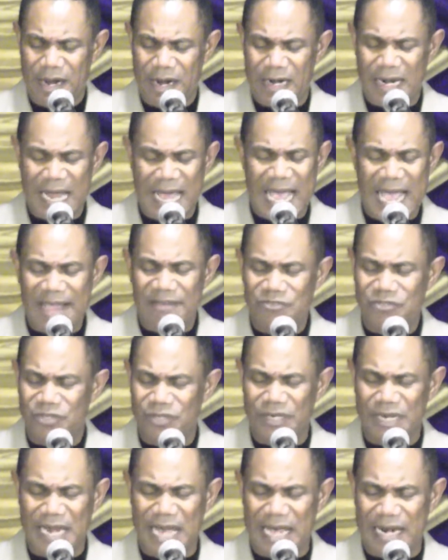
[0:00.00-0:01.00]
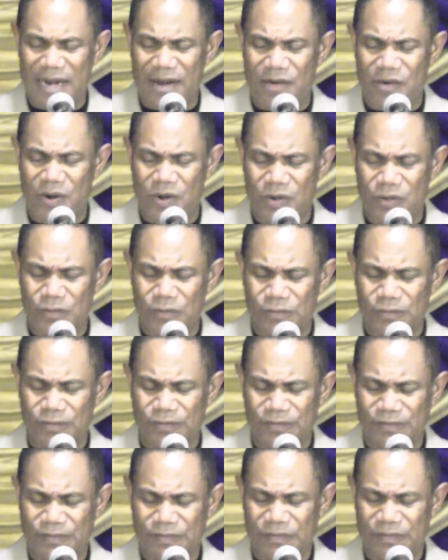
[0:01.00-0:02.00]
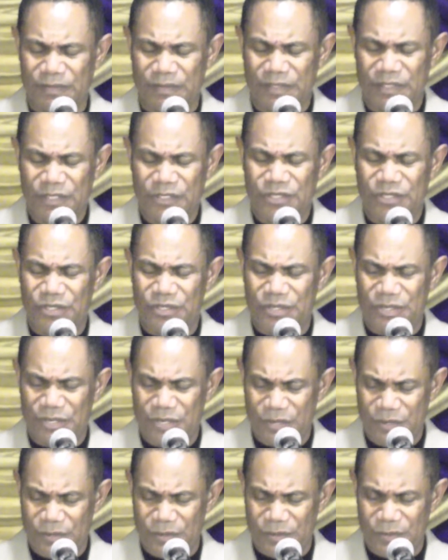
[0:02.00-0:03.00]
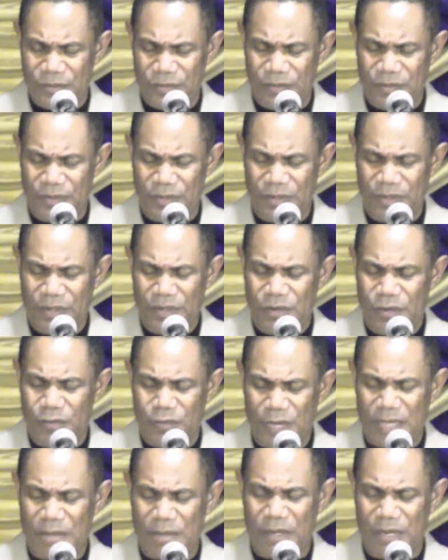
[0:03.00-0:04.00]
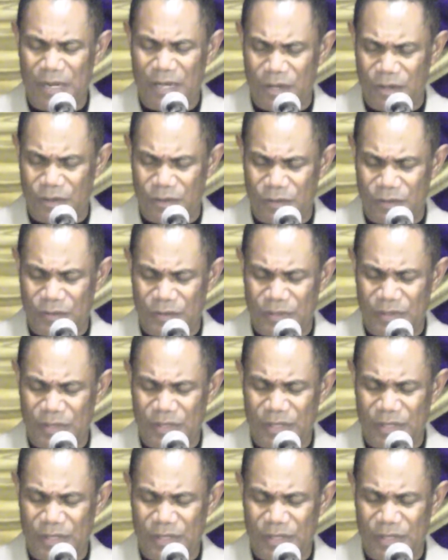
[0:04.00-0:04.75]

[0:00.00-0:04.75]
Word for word: Our lives are not our own. To you we belong.